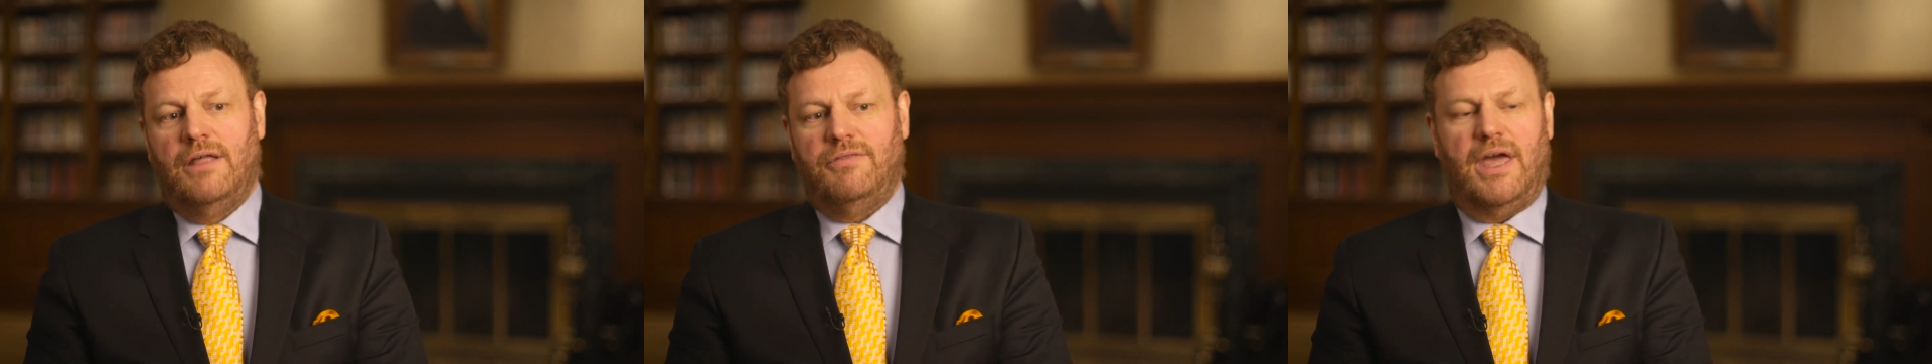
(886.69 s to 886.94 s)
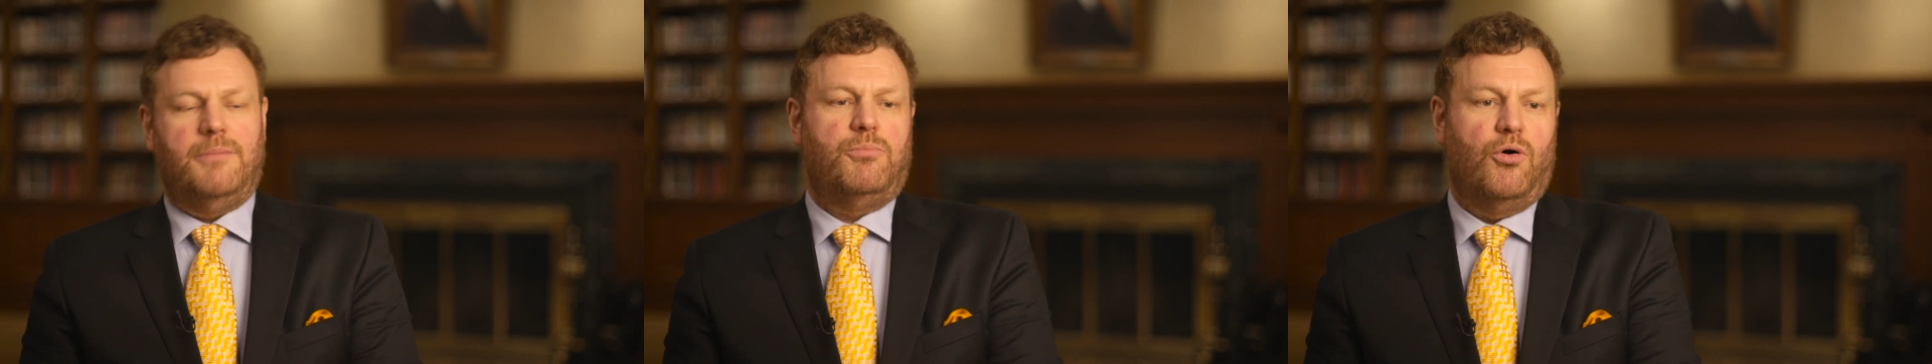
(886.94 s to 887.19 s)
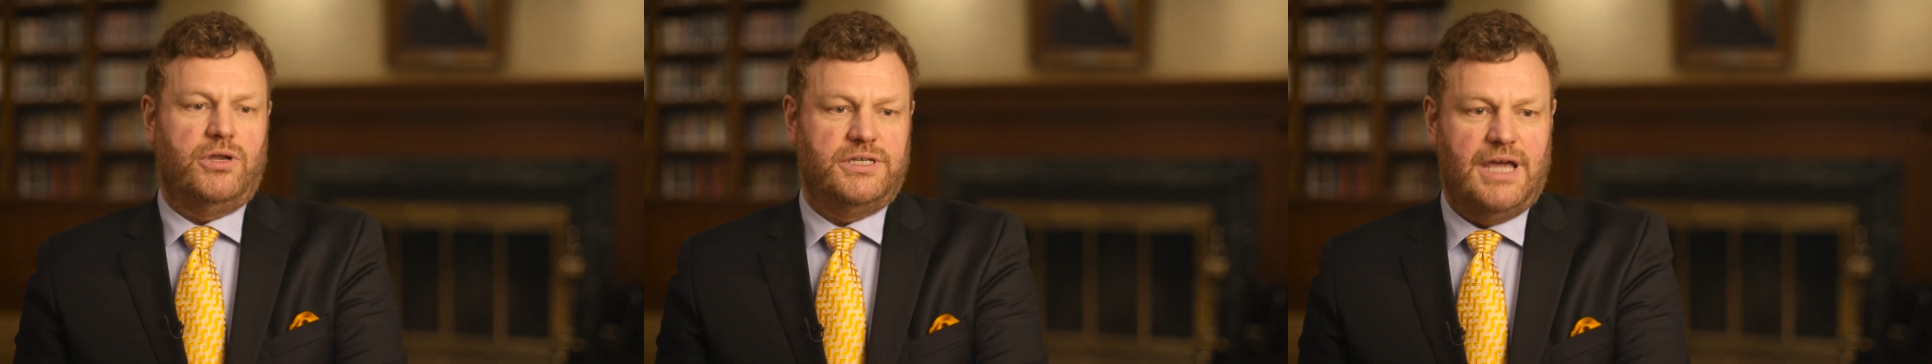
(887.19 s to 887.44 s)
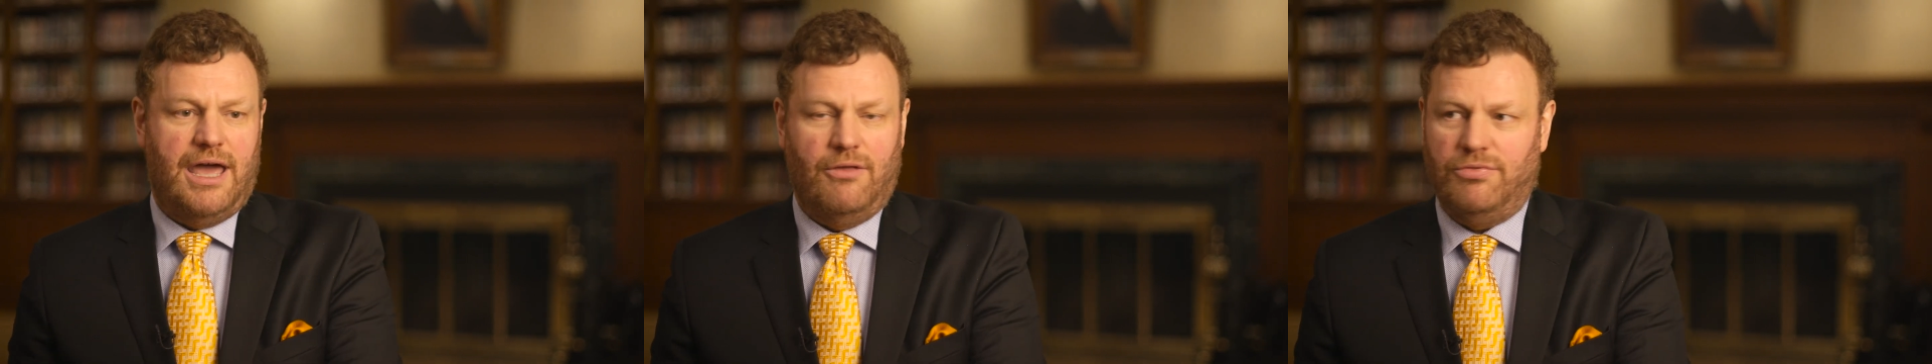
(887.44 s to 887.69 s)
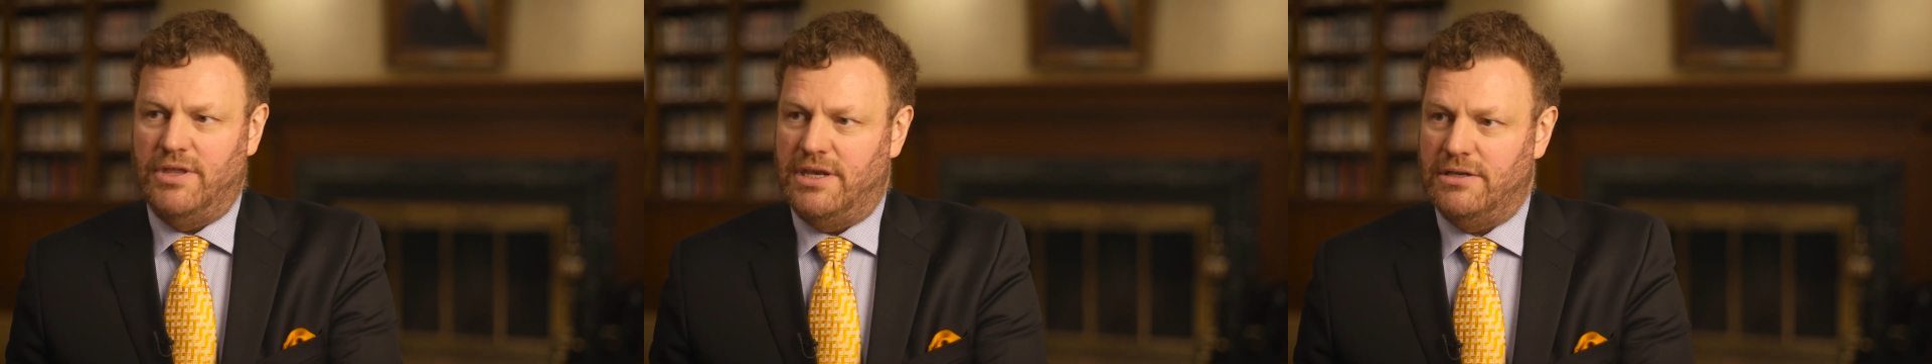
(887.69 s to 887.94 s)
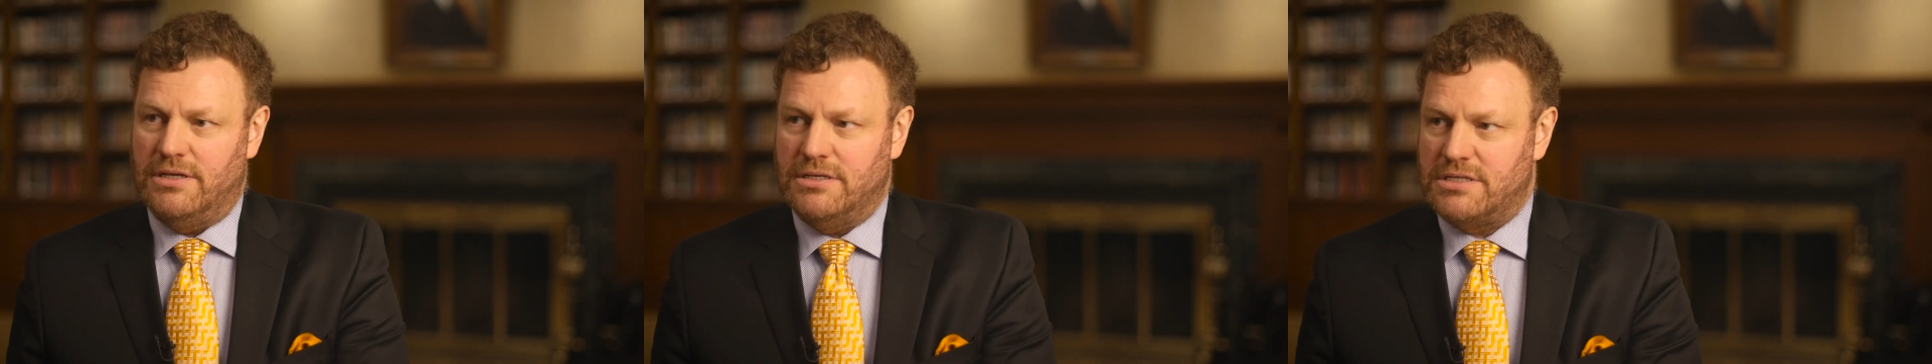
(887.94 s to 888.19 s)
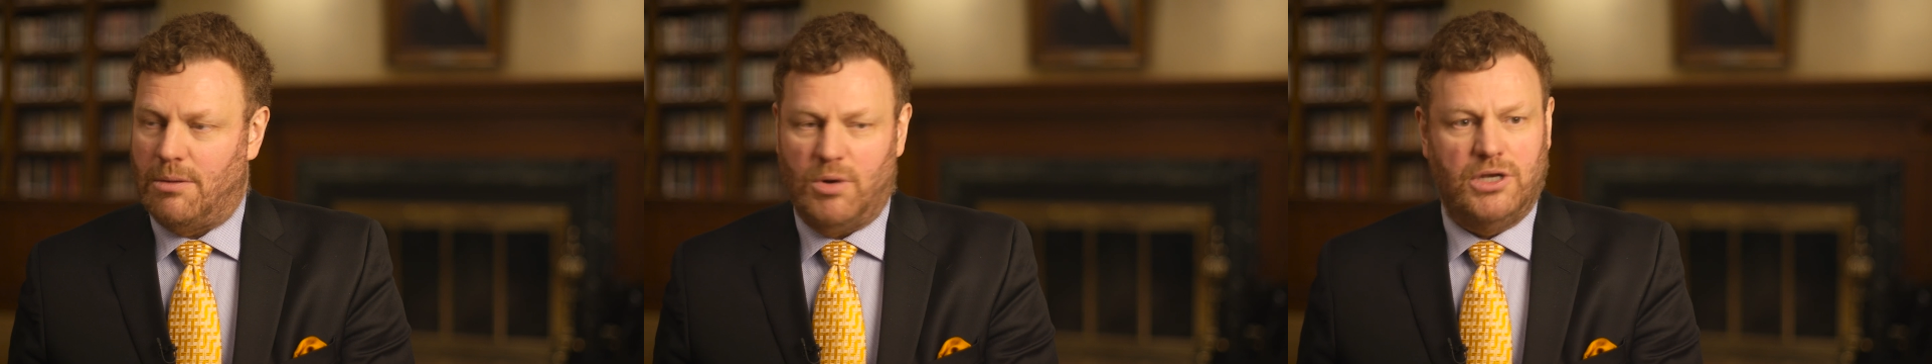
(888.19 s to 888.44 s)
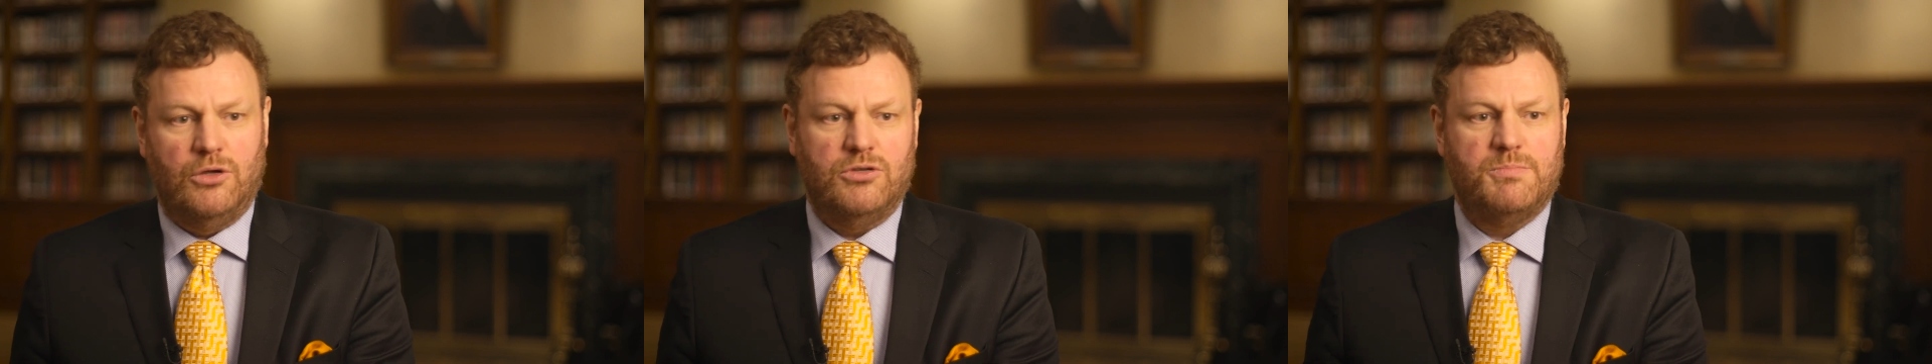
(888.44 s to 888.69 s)
they point out that
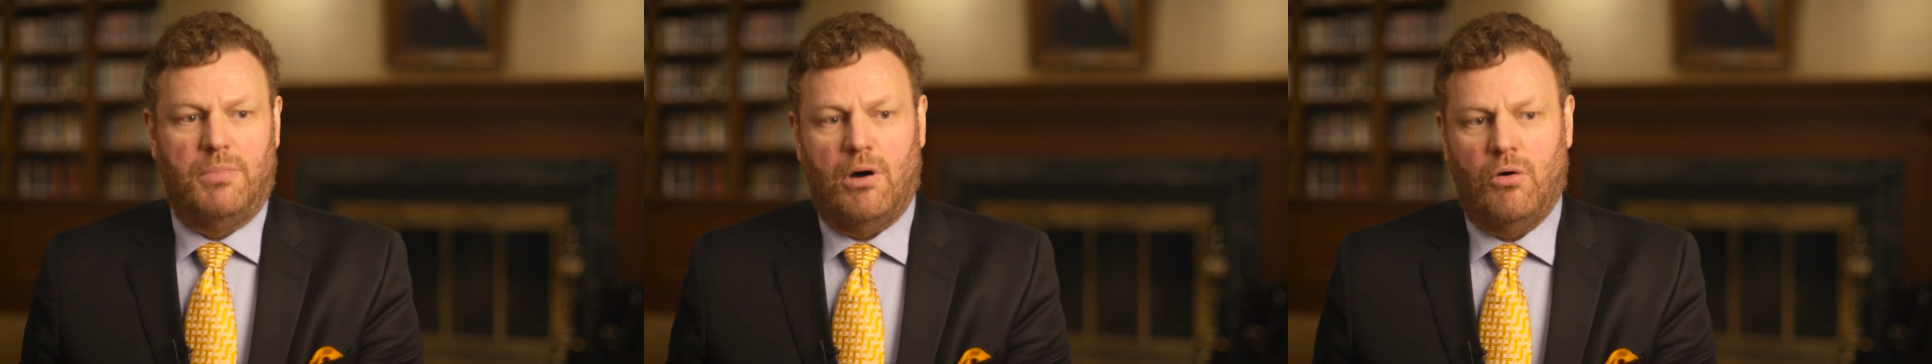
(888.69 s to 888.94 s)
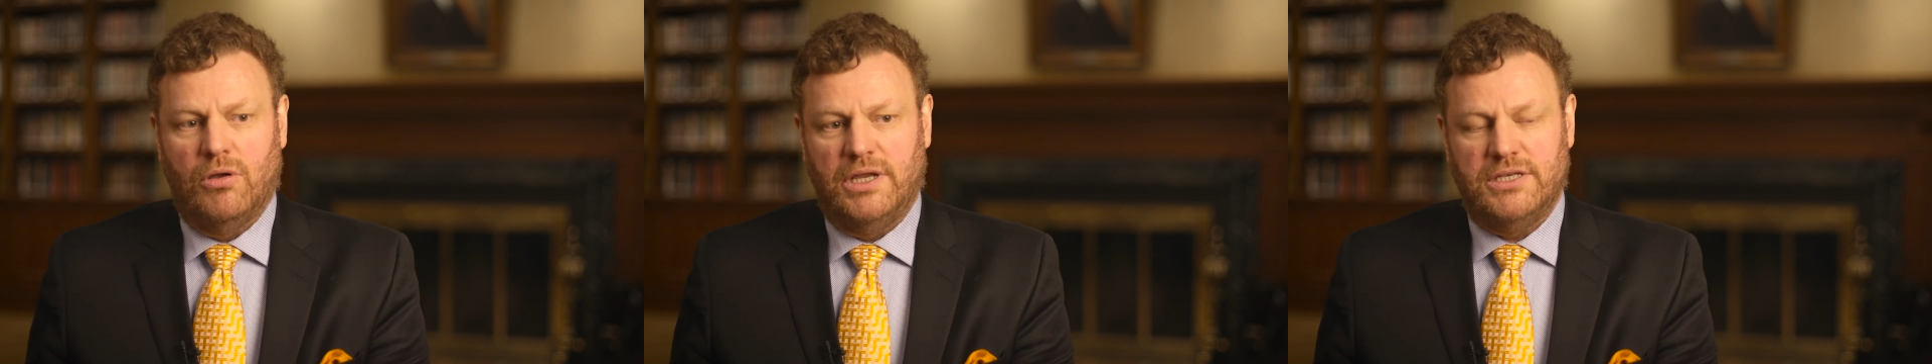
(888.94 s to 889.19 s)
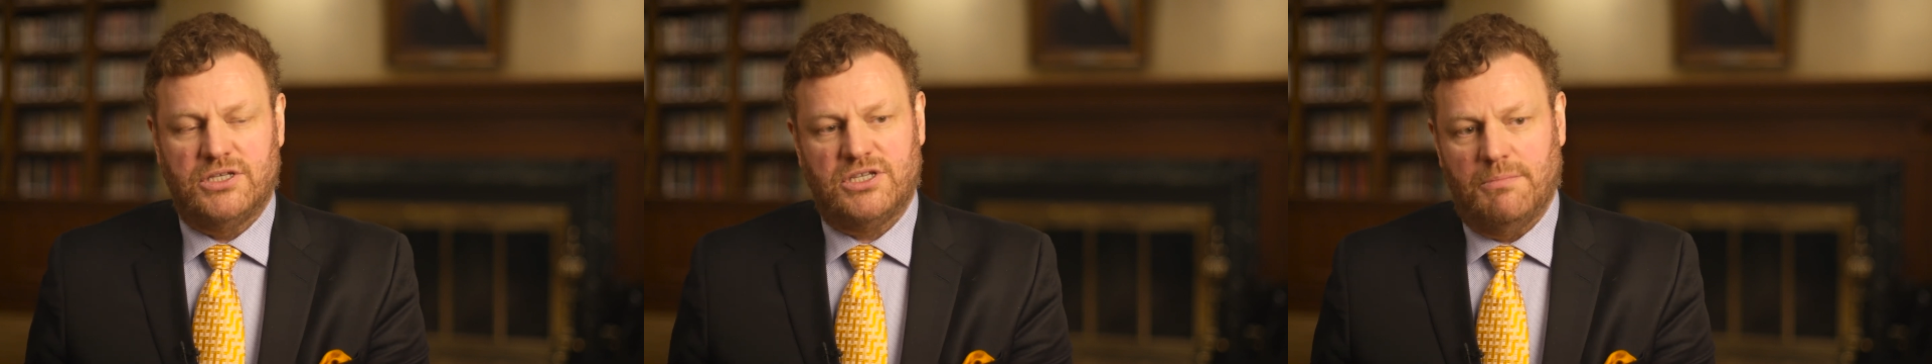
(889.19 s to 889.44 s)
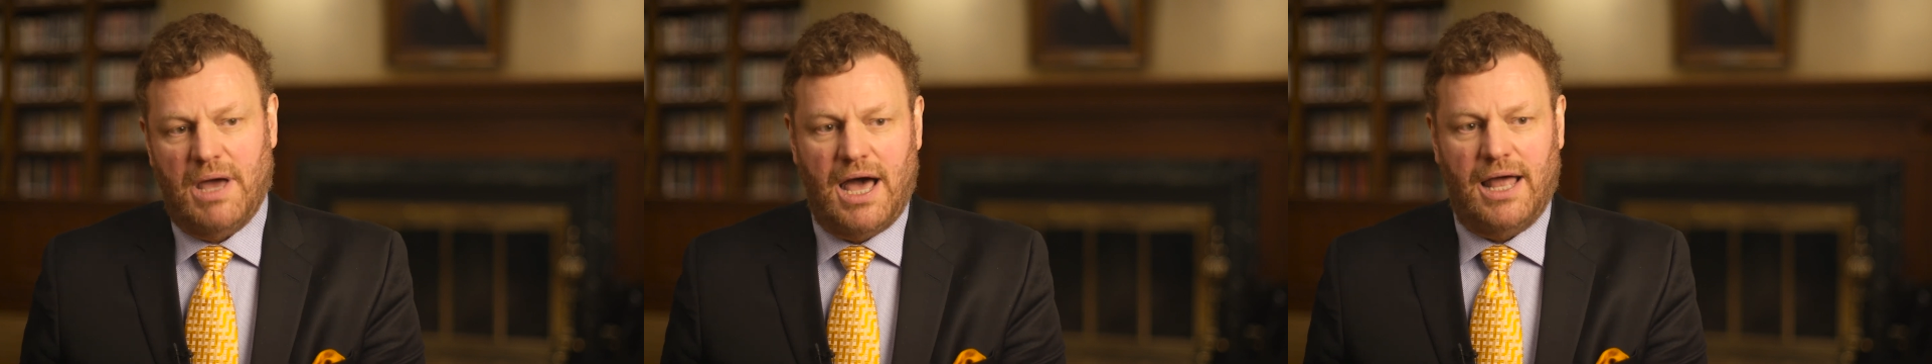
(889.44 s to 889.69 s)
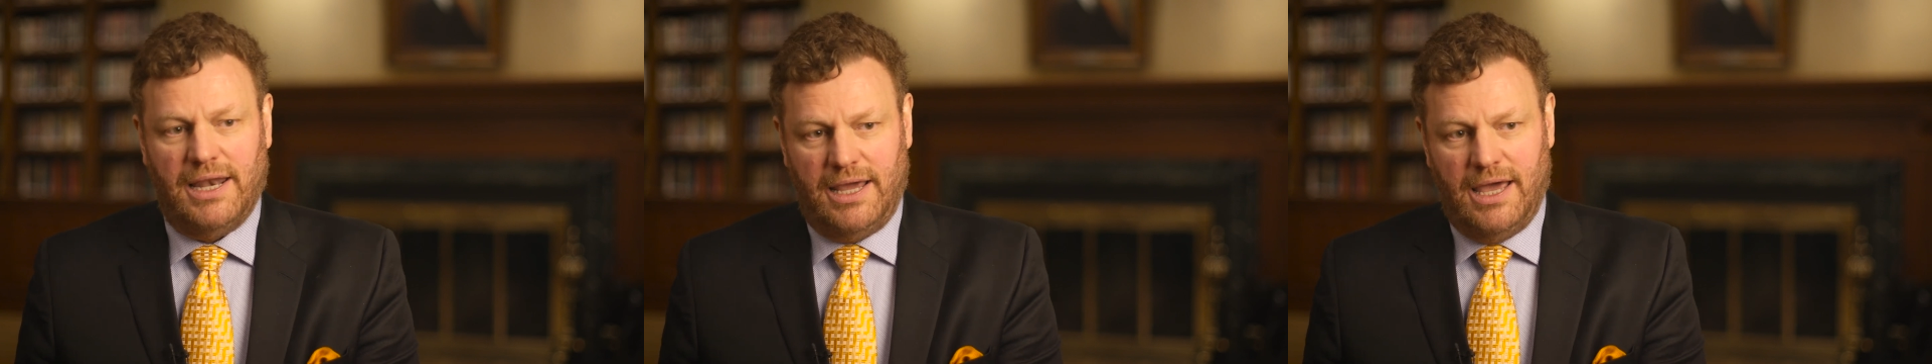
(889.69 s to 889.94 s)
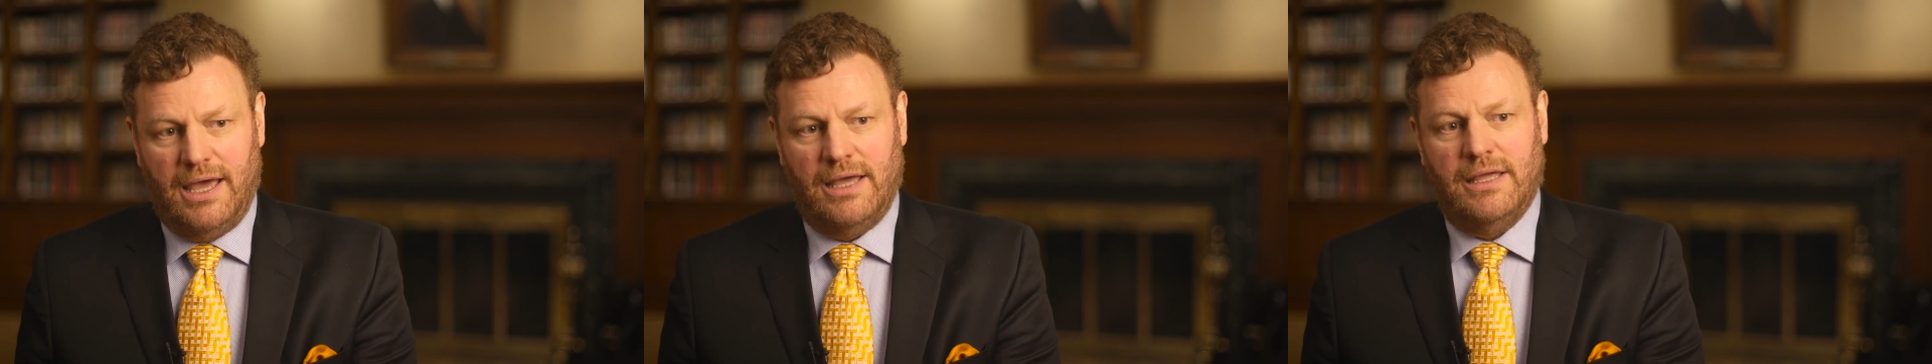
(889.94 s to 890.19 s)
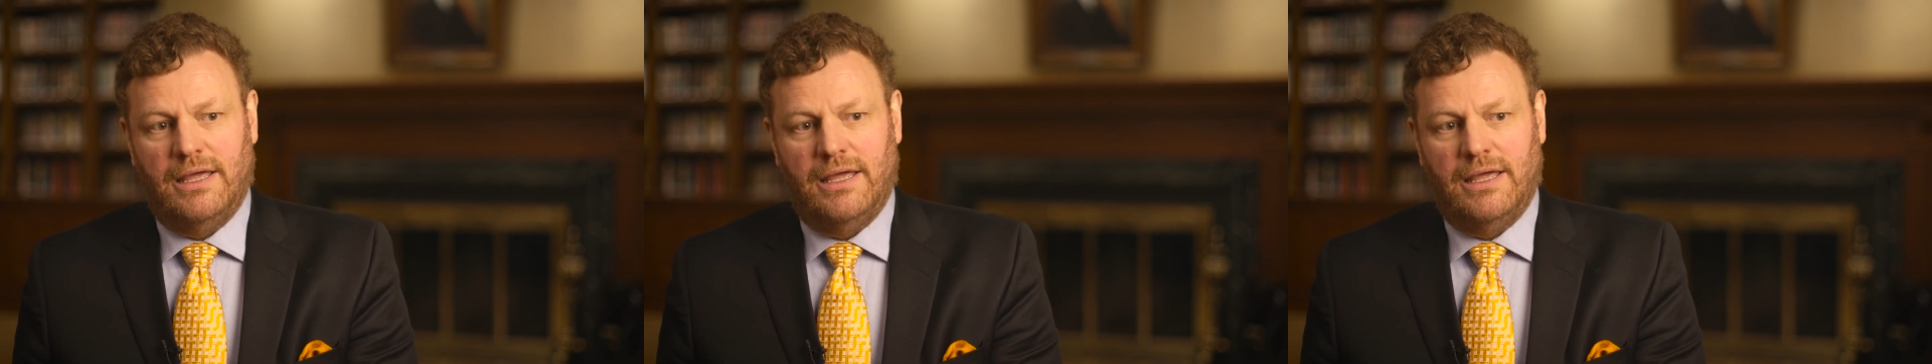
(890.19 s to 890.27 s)
someone who's born in Somalia